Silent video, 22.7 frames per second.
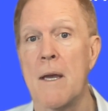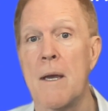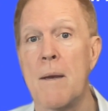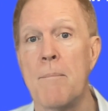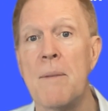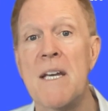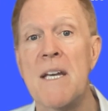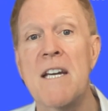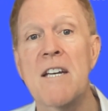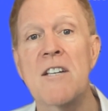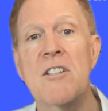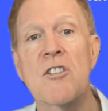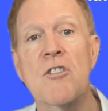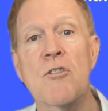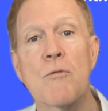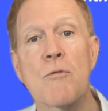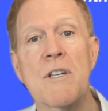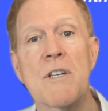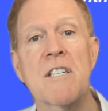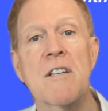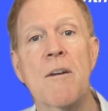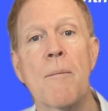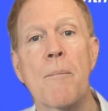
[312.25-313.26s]
because the
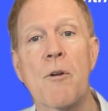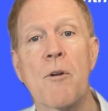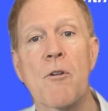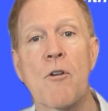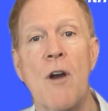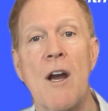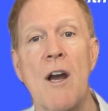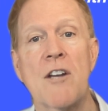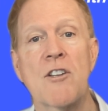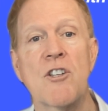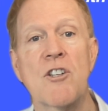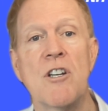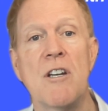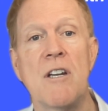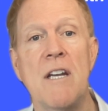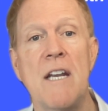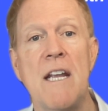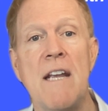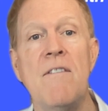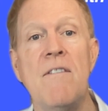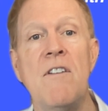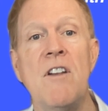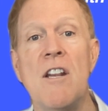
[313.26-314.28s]
risk of progression,
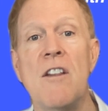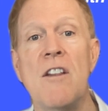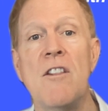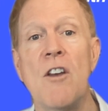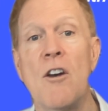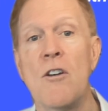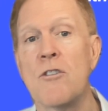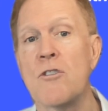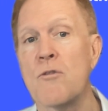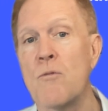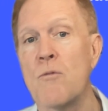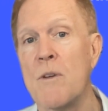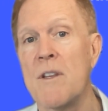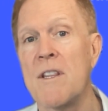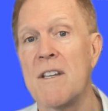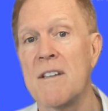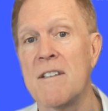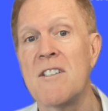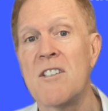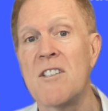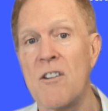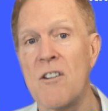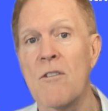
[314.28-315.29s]
even in those with a
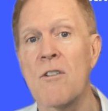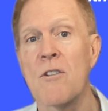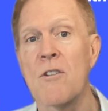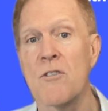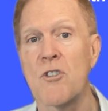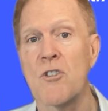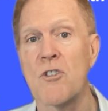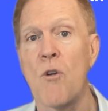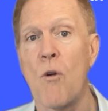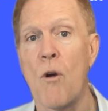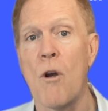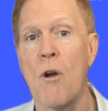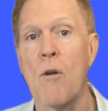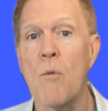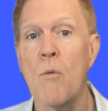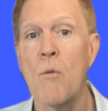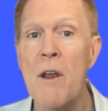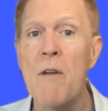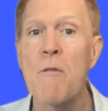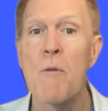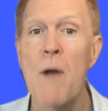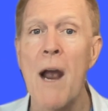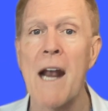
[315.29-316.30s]
zero score,
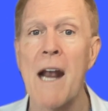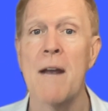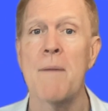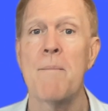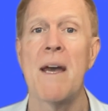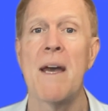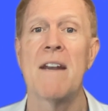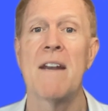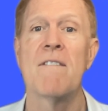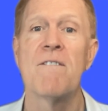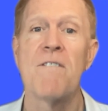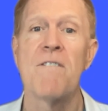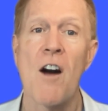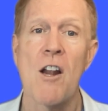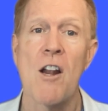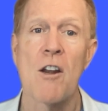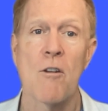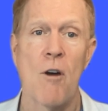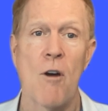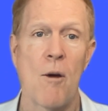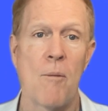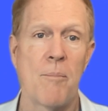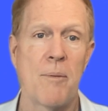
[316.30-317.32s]
we recommend
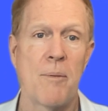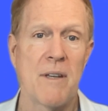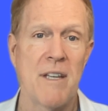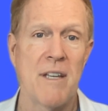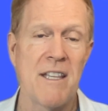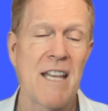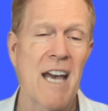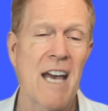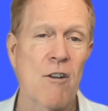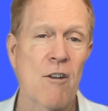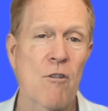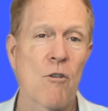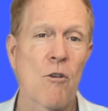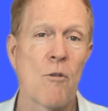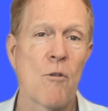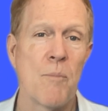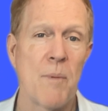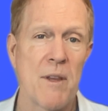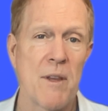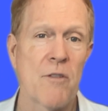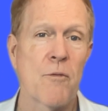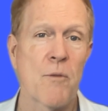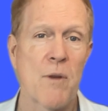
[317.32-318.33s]
follow up in that group
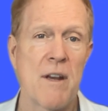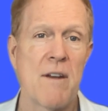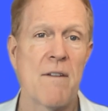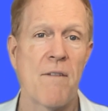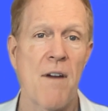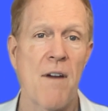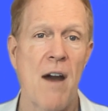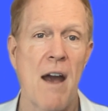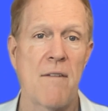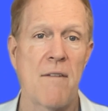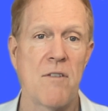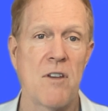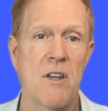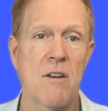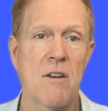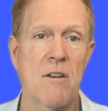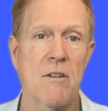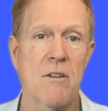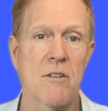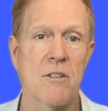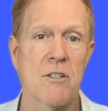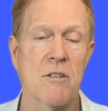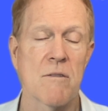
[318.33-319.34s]
in three to five
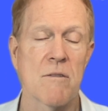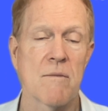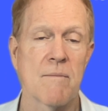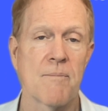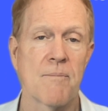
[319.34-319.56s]
years.